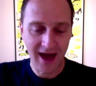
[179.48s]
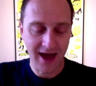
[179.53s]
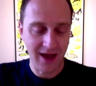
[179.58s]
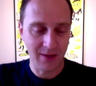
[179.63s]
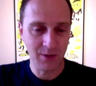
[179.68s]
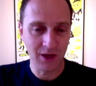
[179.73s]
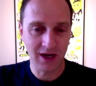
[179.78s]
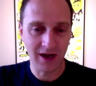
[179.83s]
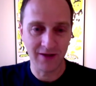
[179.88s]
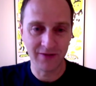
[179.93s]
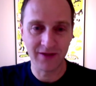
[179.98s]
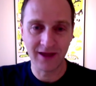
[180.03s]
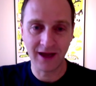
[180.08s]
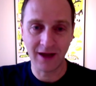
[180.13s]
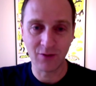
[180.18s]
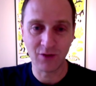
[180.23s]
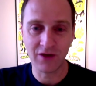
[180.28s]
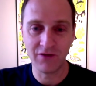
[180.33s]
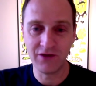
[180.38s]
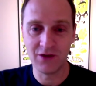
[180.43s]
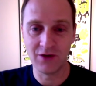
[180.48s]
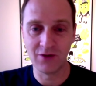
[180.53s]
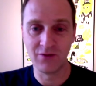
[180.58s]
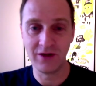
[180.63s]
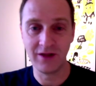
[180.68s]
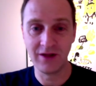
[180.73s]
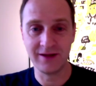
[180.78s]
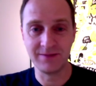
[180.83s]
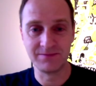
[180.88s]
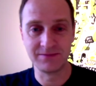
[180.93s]
I mean, I, will give you a
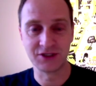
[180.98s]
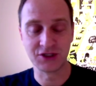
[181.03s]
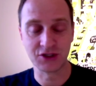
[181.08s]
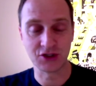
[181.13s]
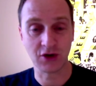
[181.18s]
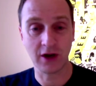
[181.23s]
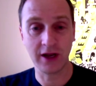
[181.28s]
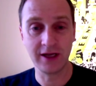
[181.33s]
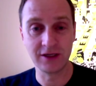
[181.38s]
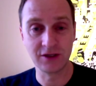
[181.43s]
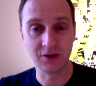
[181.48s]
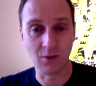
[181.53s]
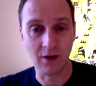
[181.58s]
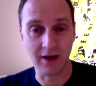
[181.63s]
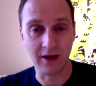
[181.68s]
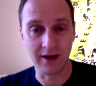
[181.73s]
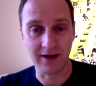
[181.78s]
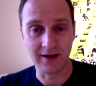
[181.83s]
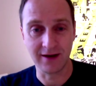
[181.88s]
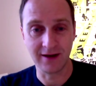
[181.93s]
really strange one.